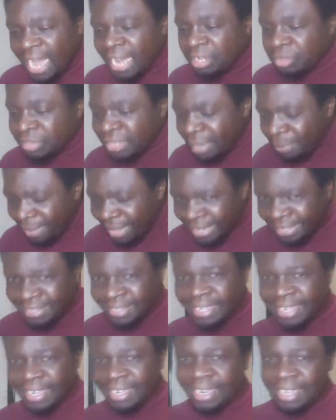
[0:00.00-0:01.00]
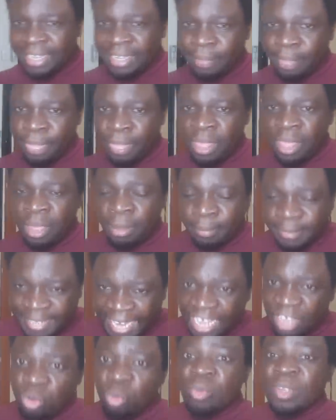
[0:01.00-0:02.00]
And to some extent,
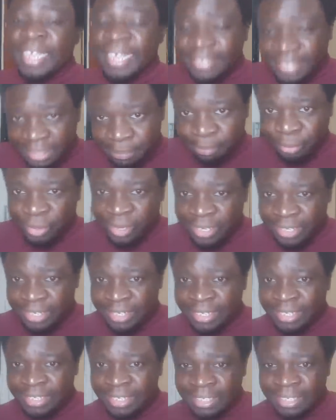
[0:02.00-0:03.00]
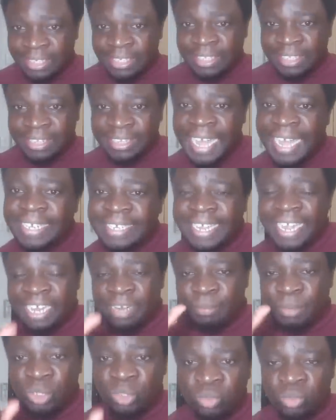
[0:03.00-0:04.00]
Mutahi Ngunyi has a point. That
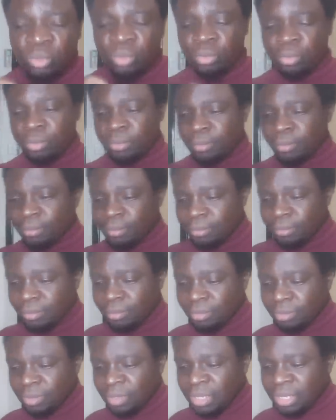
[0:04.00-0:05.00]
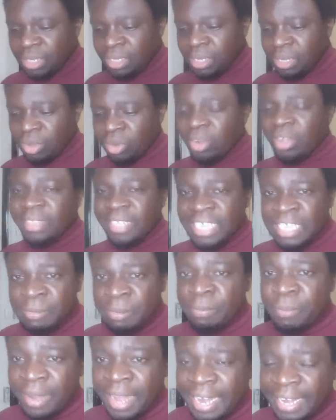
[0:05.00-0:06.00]
can be true. Because
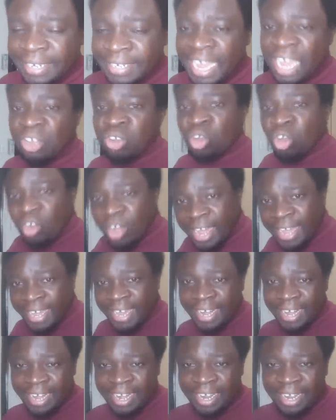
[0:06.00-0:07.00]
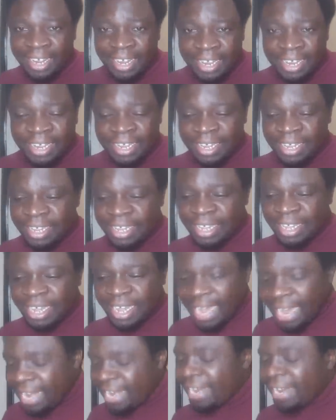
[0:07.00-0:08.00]
these people can decide to go ahead
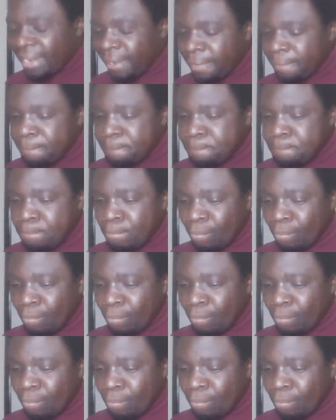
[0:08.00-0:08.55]
and